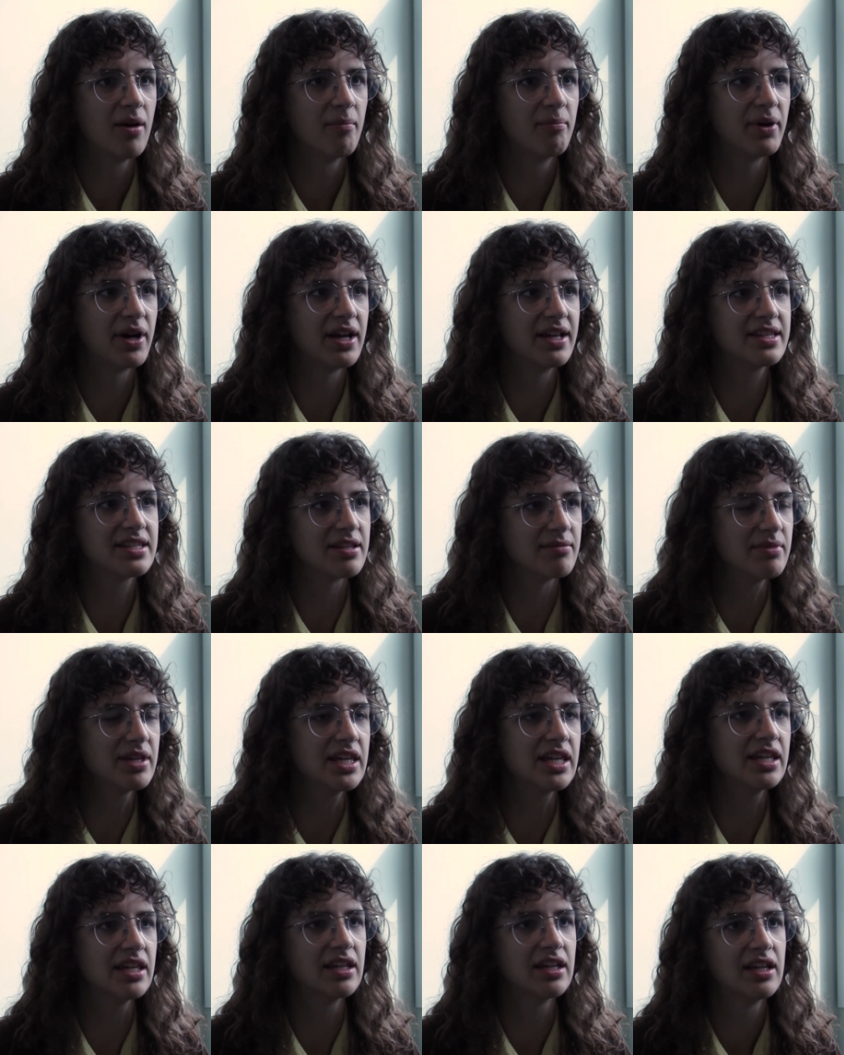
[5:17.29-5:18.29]
But to
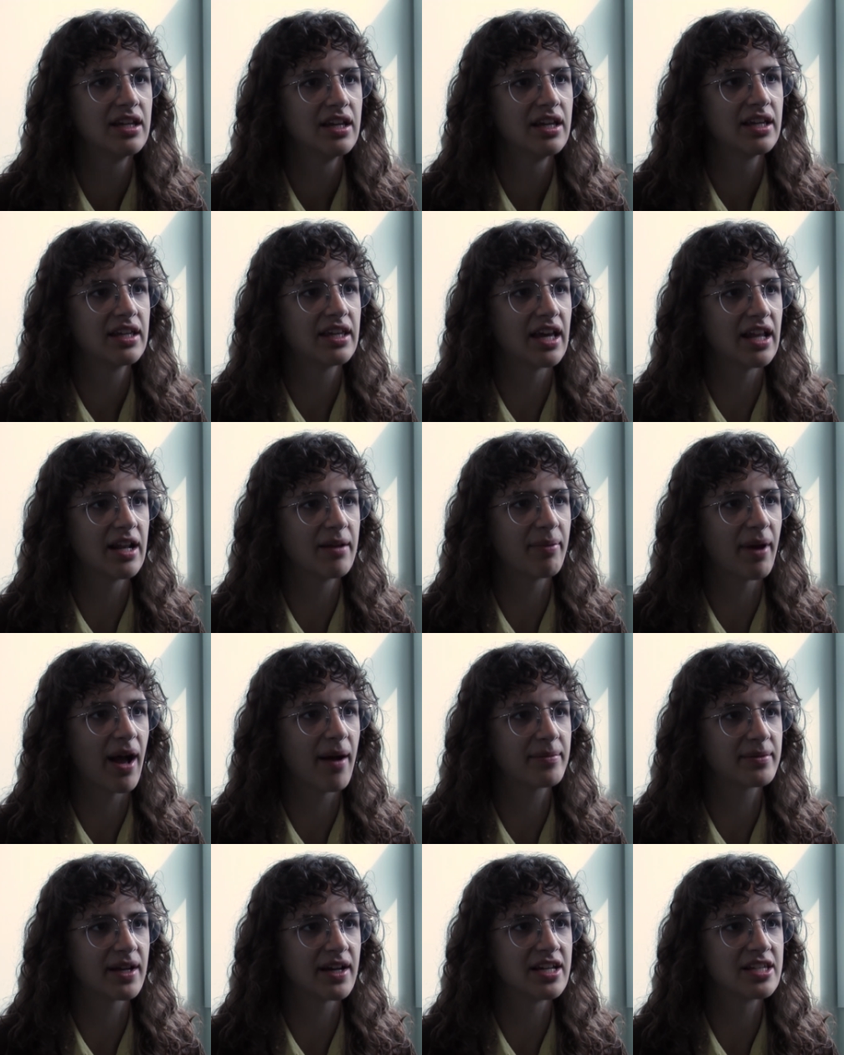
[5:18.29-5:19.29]
me, getting
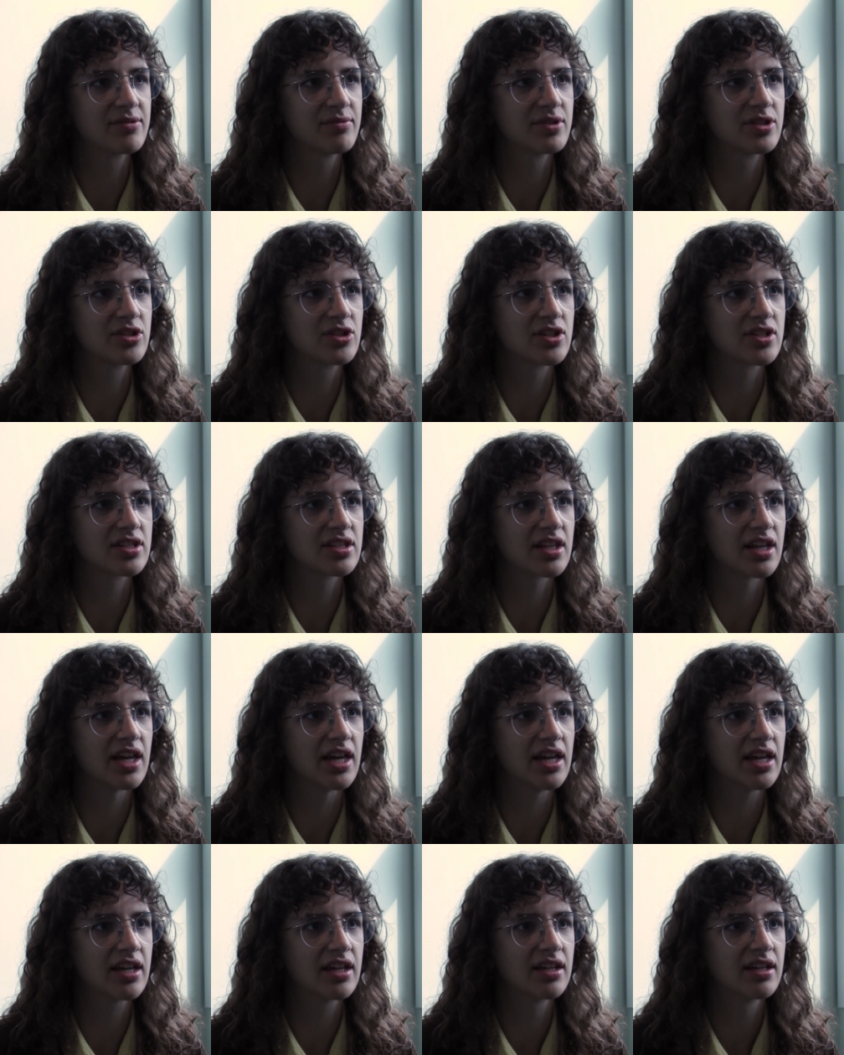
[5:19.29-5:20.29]
baptized was just
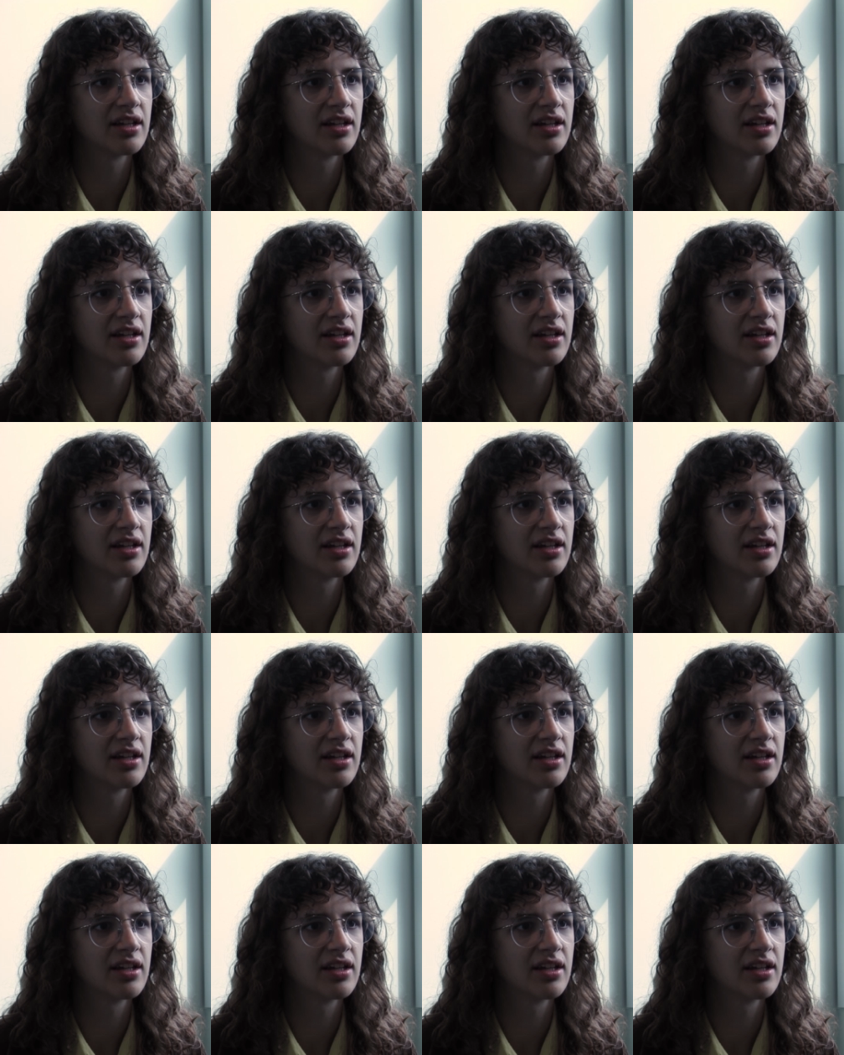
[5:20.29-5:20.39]
like